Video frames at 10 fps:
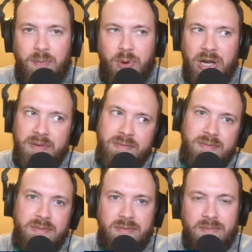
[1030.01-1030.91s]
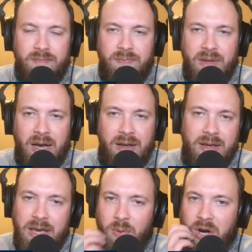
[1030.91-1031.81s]
but
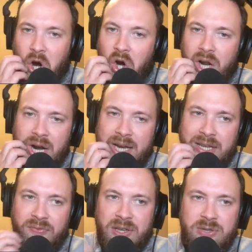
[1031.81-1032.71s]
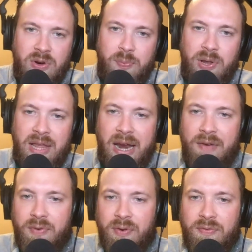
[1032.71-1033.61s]
he would have guarded on defense. He would have put that
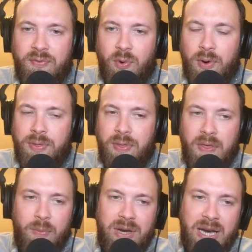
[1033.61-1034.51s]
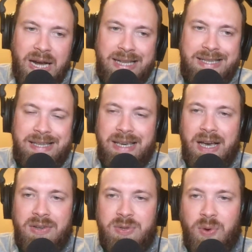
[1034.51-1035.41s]
effort forth that we did not see
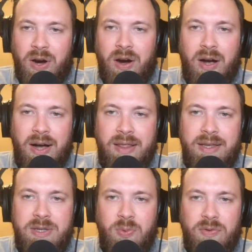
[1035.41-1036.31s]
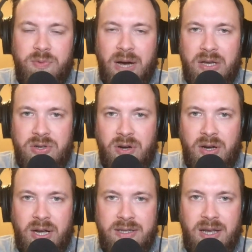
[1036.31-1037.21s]
elsewhere on this Wolves roster
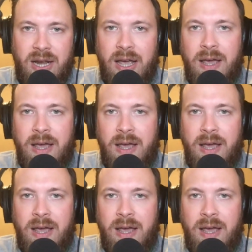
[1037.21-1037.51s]
on Sunday.